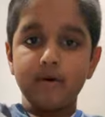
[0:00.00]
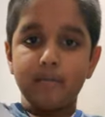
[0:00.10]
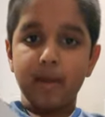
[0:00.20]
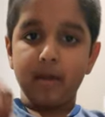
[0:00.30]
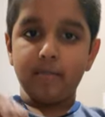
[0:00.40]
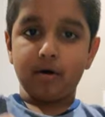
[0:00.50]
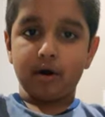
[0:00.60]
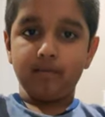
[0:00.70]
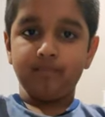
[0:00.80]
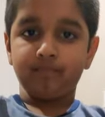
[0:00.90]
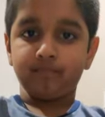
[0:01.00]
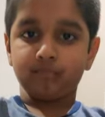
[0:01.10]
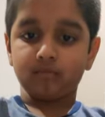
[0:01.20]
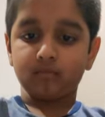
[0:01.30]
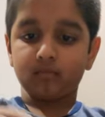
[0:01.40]
our paper
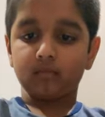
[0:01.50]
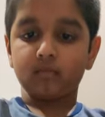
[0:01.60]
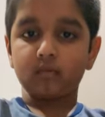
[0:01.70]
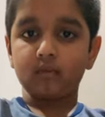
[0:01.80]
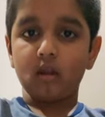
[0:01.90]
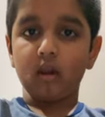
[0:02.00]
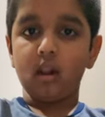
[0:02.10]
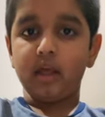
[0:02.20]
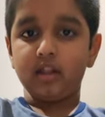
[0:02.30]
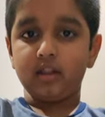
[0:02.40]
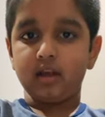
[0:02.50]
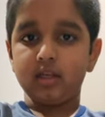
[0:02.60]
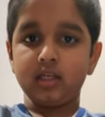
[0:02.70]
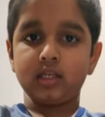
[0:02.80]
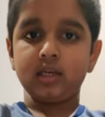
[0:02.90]
like
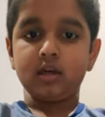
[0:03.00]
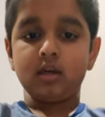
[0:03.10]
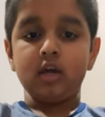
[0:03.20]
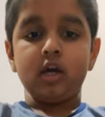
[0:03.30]
this,